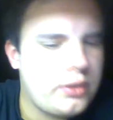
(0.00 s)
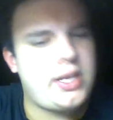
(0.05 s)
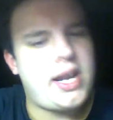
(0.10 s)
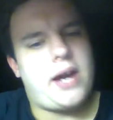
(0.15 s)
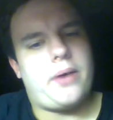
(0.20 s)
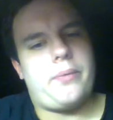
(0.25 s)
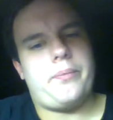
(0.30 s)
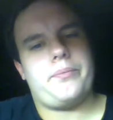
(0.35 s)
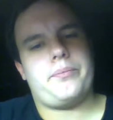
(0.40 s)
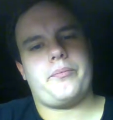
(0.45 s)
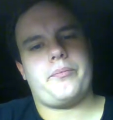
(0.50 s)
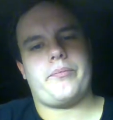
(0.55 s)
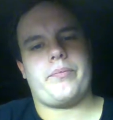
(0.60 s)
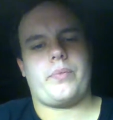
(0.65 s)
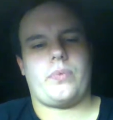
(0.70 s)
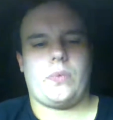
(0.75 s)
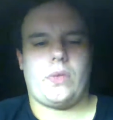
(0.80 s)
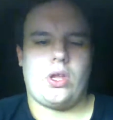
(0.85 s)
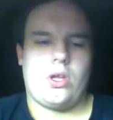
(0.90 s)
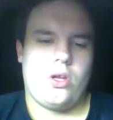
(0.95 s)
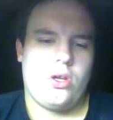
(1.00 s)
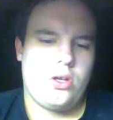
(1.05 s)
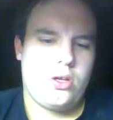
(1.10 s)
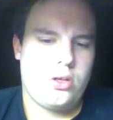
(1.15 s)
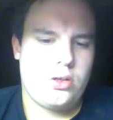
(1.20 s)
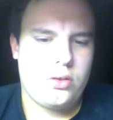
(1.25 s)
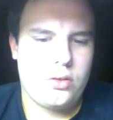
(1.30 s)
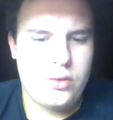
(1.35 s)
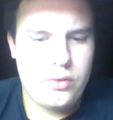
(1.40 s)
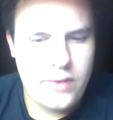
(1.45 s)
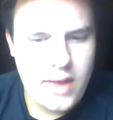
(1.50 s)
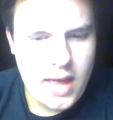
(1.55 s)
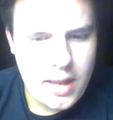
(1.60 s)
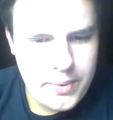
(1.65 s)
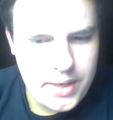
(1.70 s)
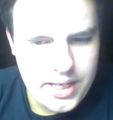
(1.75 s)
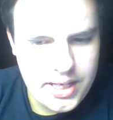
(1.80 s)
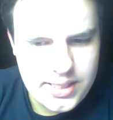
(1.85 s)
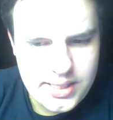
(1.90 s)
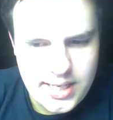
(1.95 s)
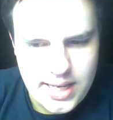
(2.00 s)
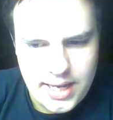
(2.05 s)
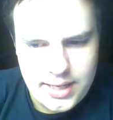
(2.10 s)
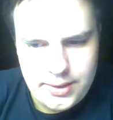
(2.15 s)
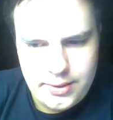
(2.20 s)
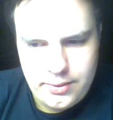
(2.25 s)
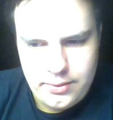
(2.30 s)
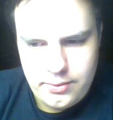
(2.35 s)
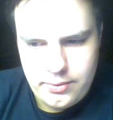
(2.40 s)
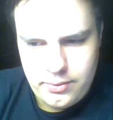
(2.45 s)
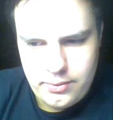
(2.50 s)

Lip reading: Now, that being said,